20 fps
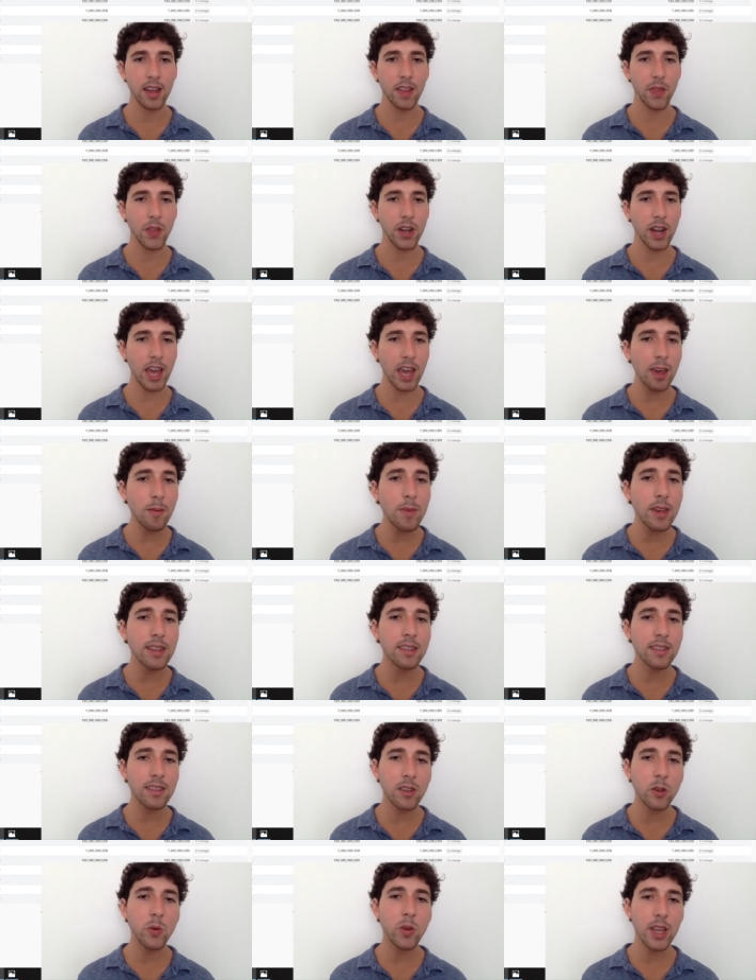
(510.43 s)
The name
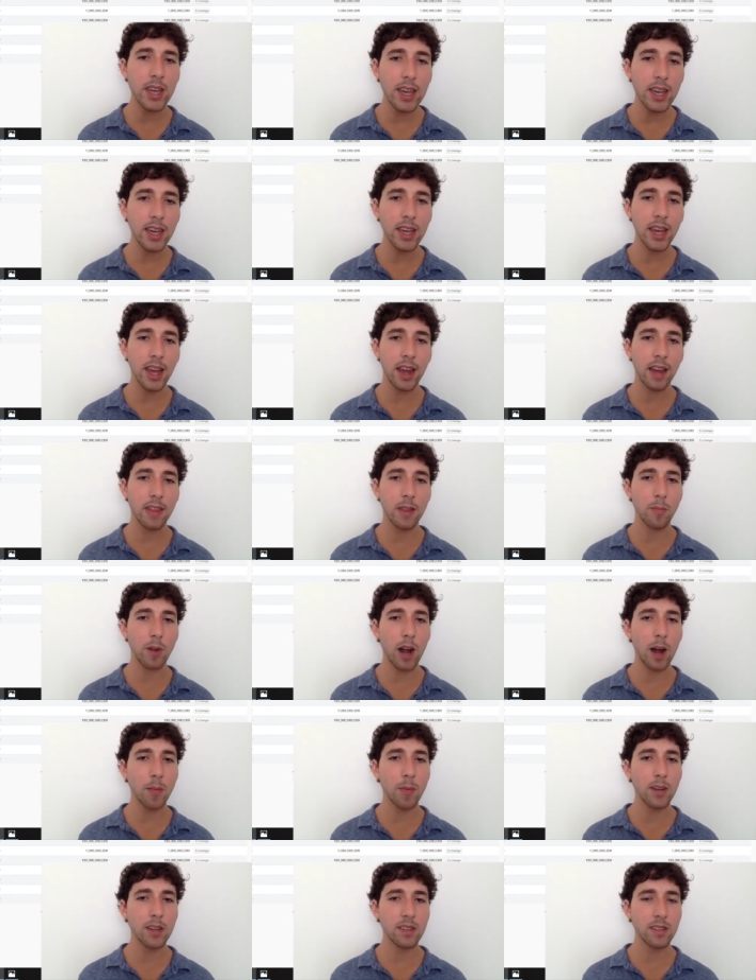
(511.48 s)
is unique and the
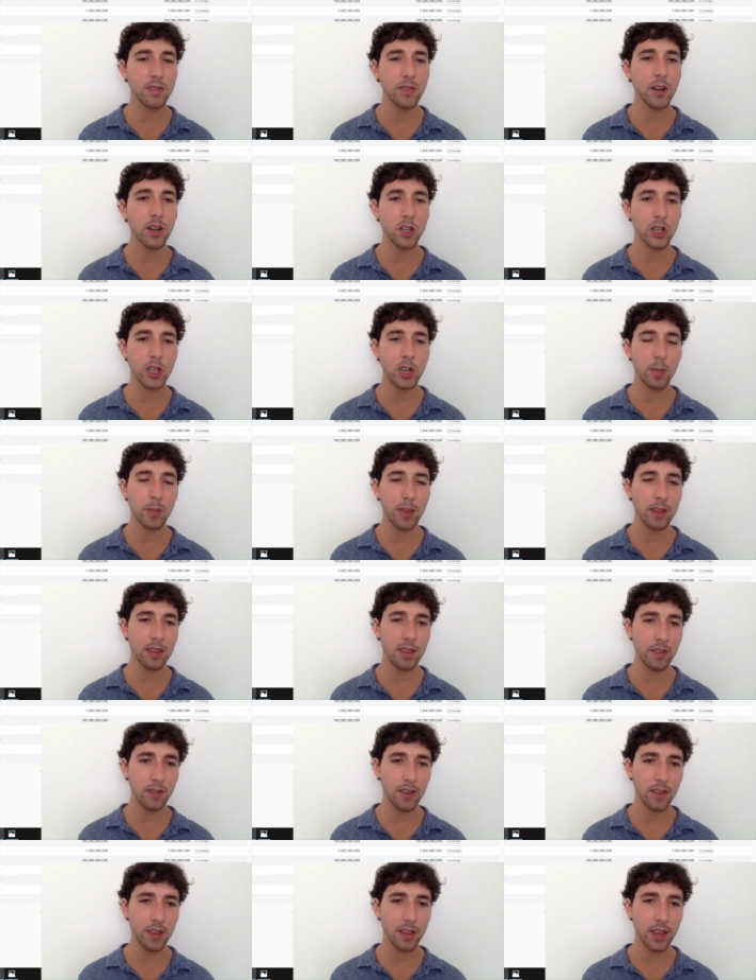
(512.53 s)
properties function a bit
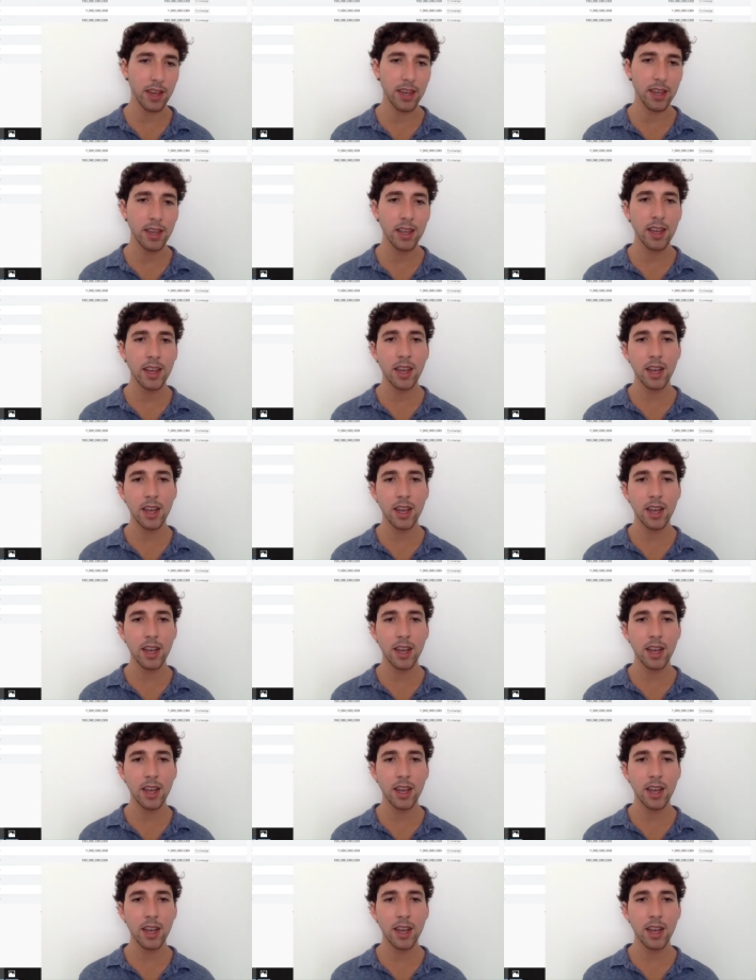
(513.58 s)
differently.